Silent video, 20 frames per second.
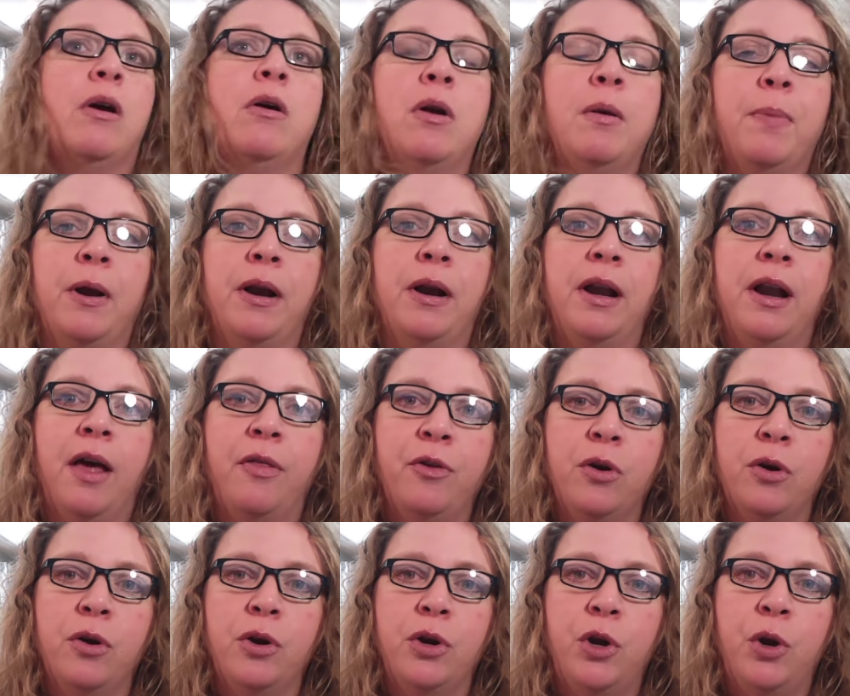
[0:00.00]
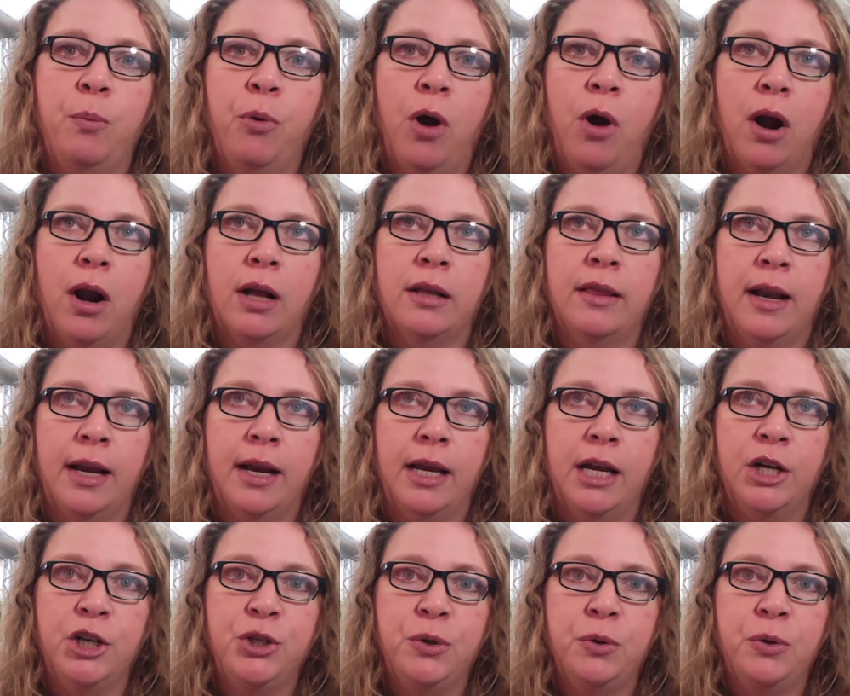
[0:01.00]
out about another new product that I'm
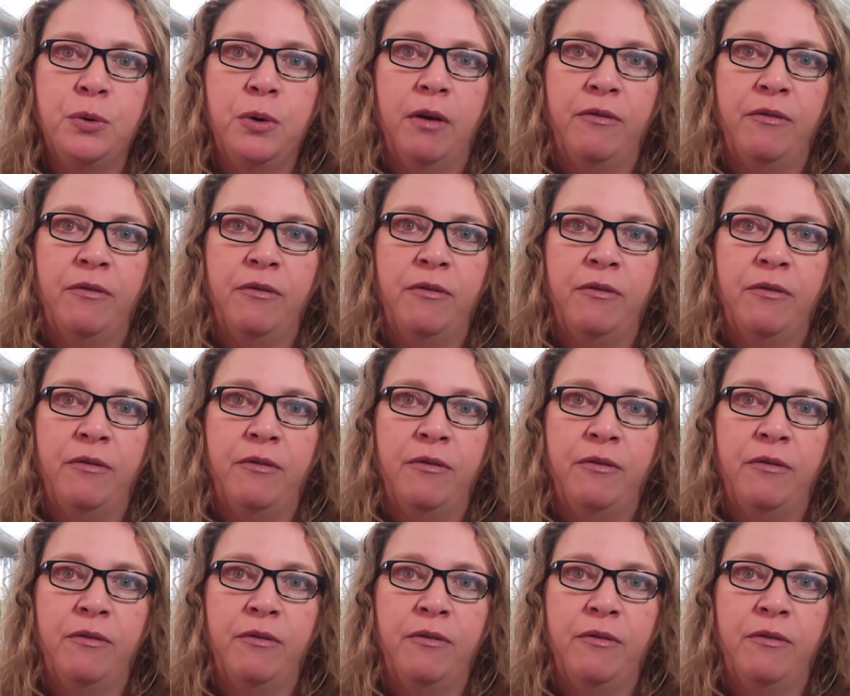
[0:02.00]
going to do